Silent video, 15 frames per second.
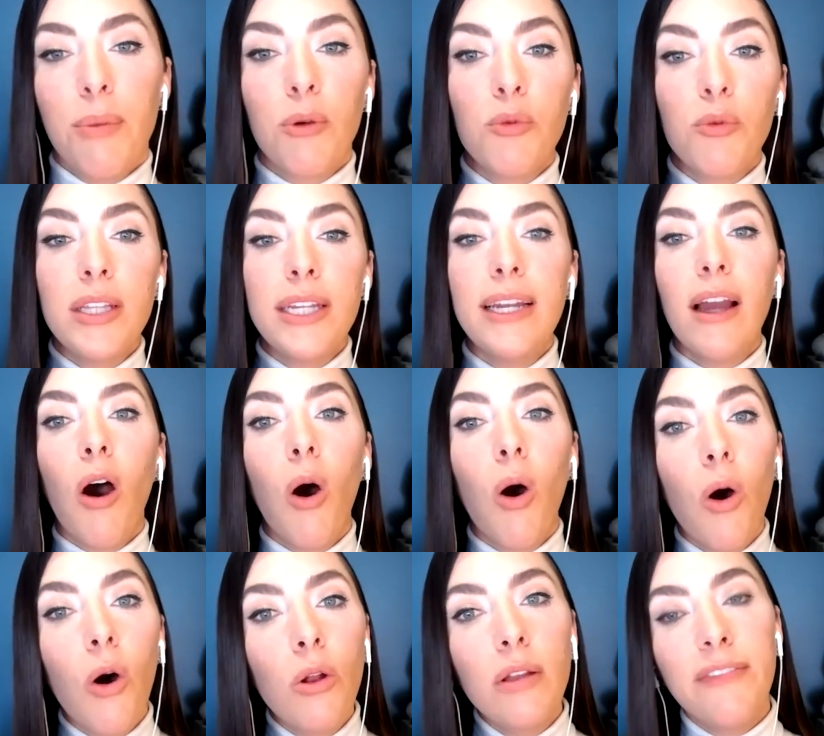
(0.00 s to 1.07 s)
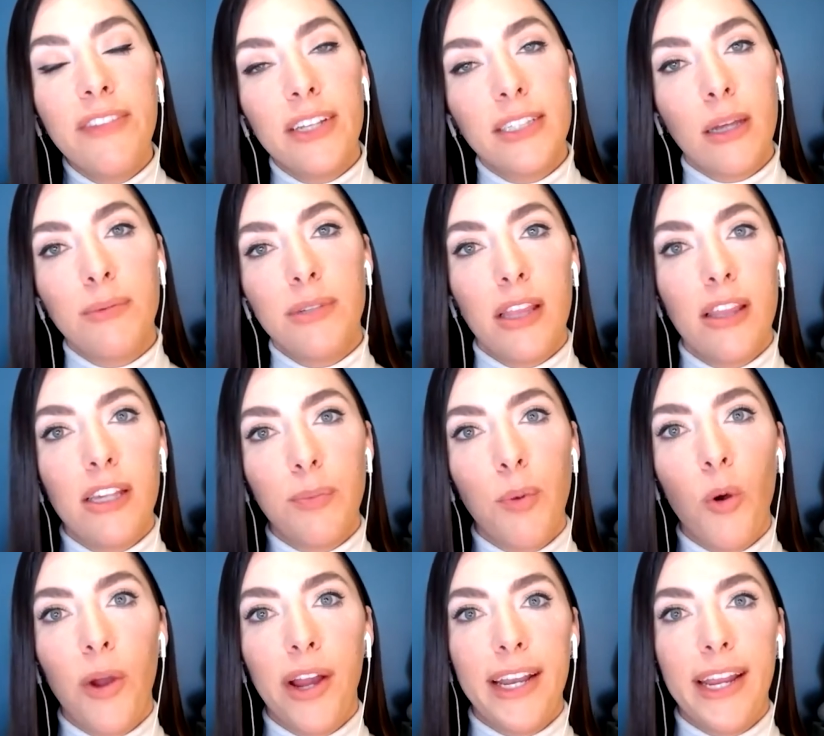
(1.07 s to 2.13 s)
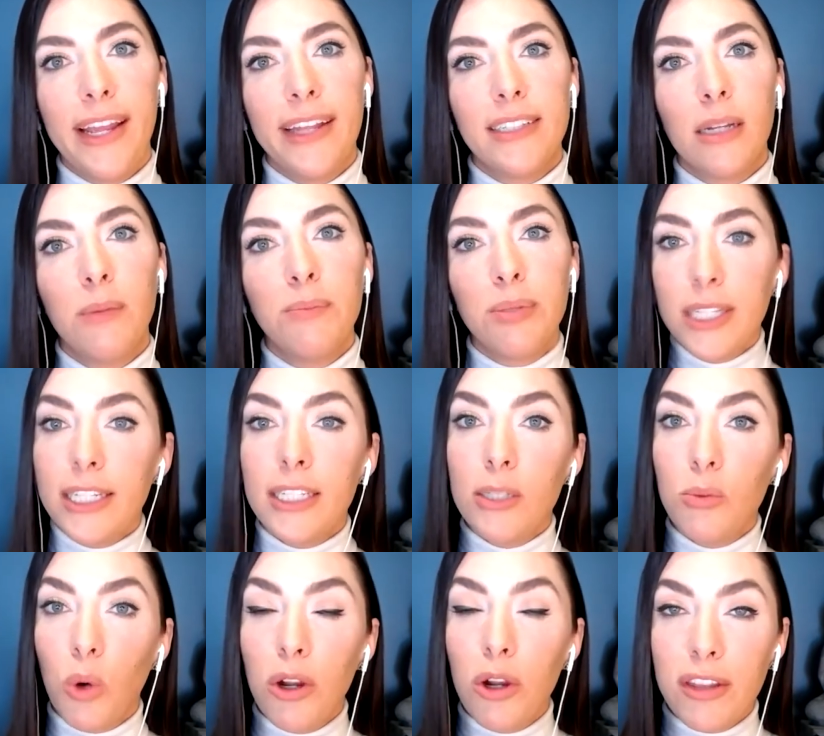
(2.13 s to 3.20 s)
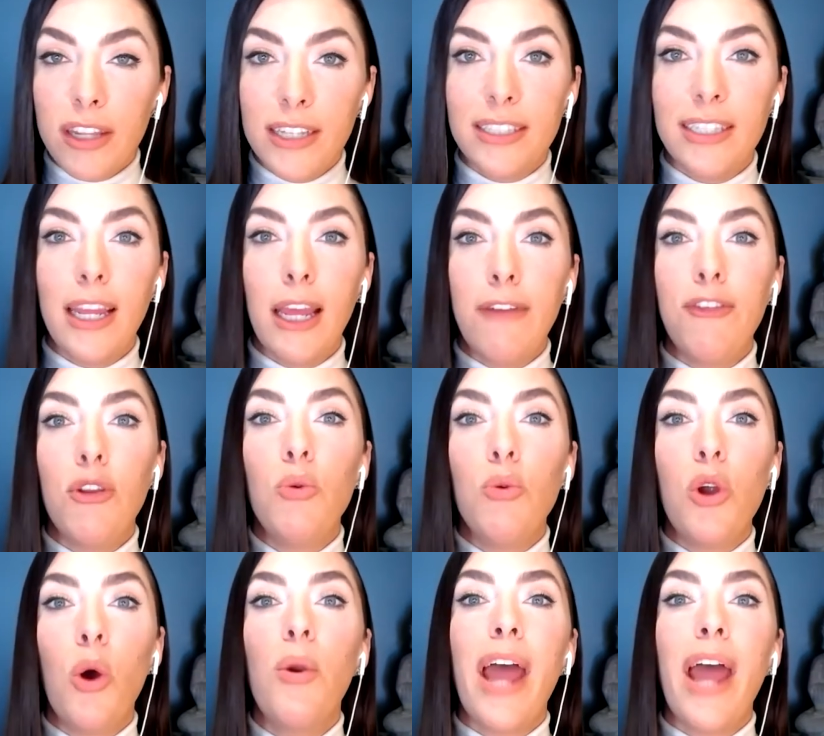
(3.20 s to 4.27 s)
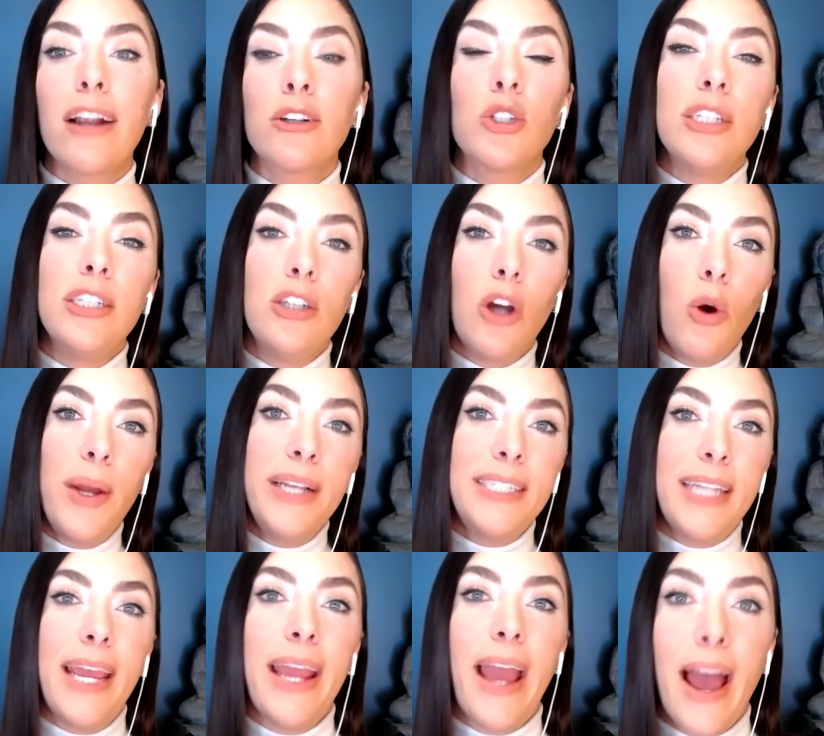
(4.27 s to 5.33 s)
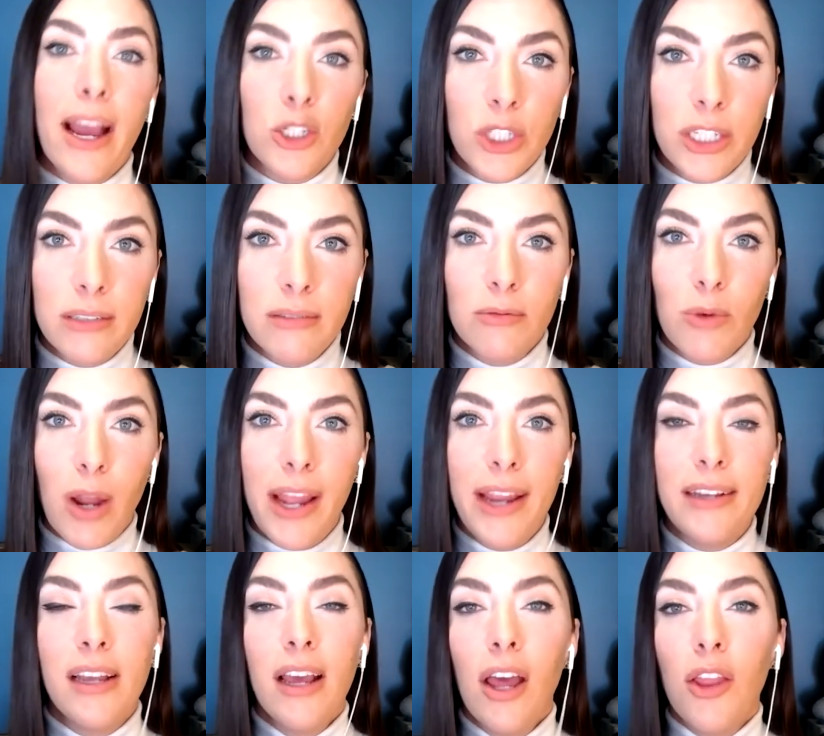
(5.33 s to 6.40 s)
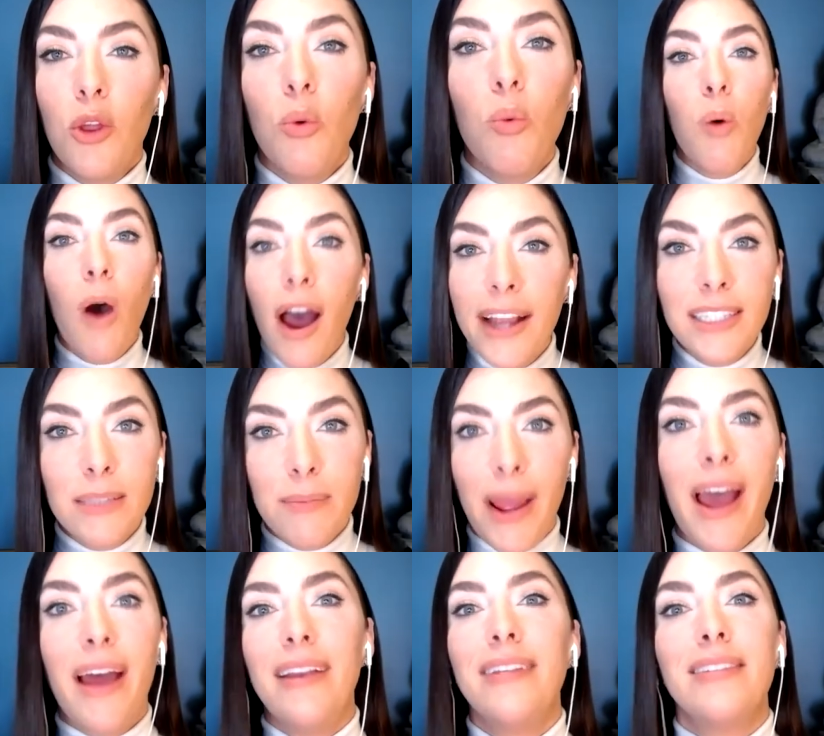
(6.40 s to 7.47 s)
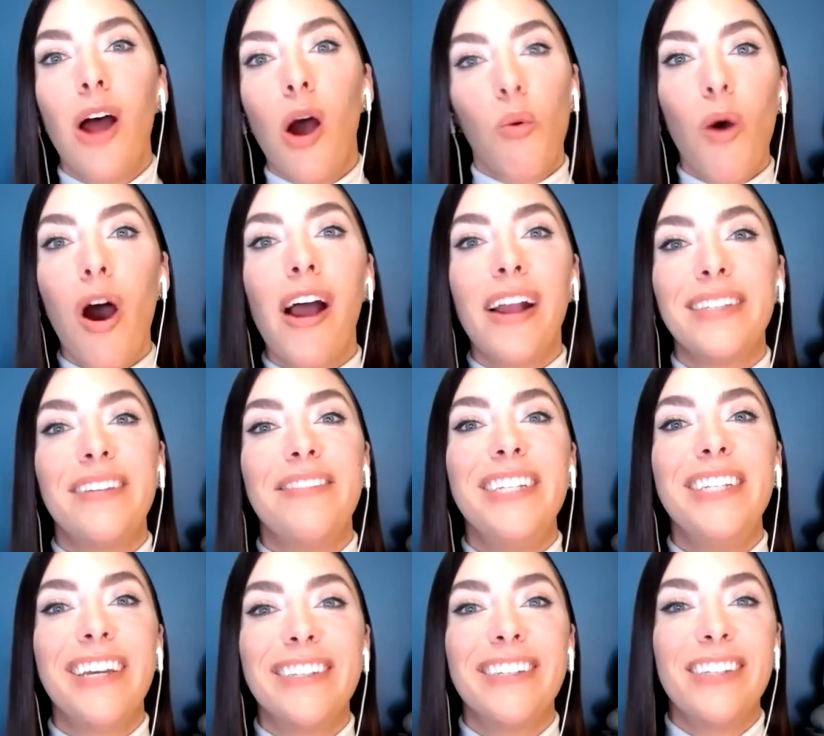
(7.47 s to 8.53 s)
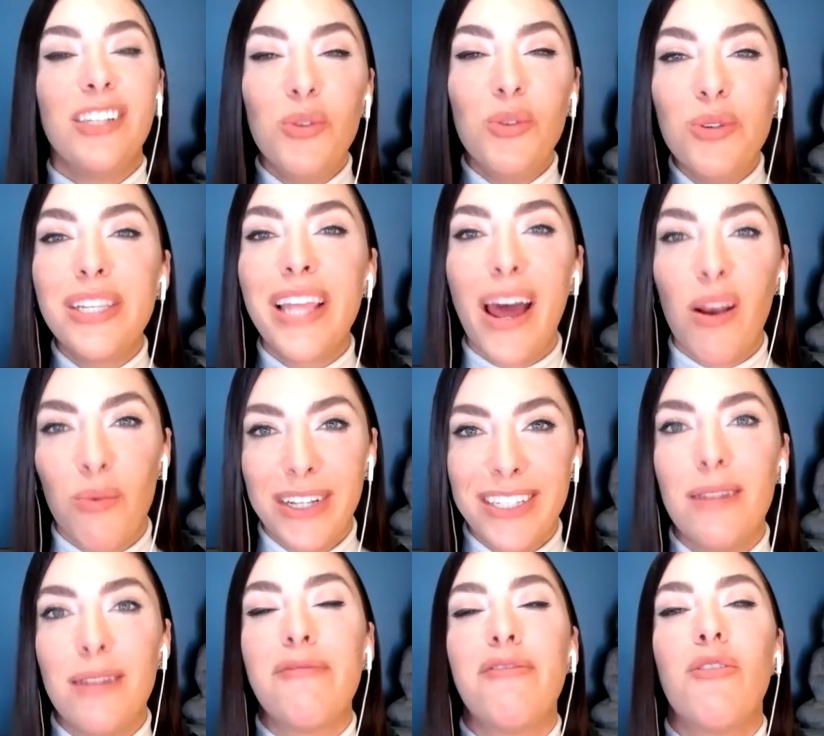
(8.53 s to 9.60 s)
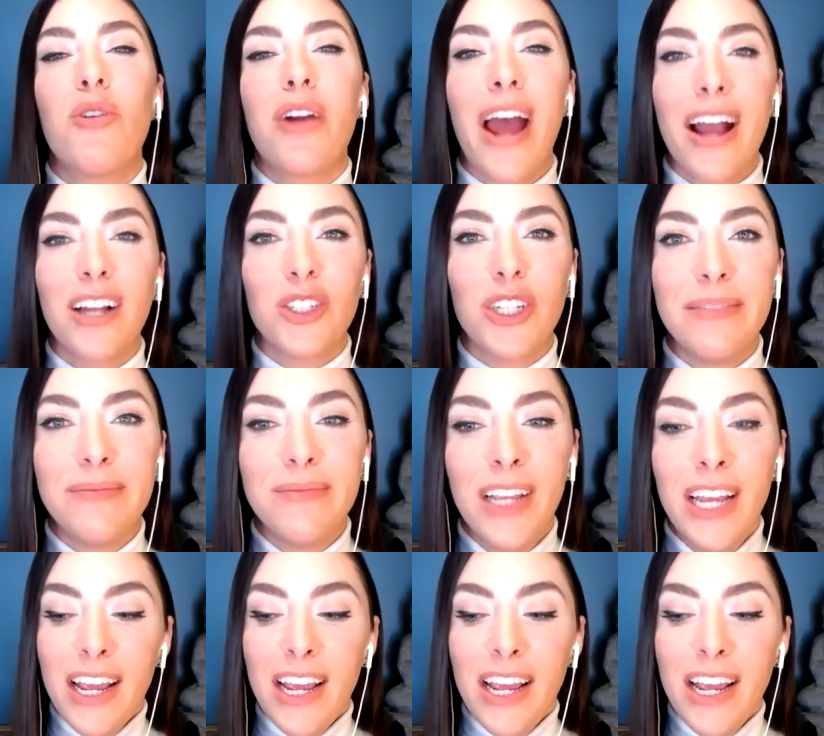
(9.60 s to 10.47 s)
But really, all of this up to this point is completely worthless if you don't actually go and take action, right? The wise man is not wise if he doesn't use that wisdom for action.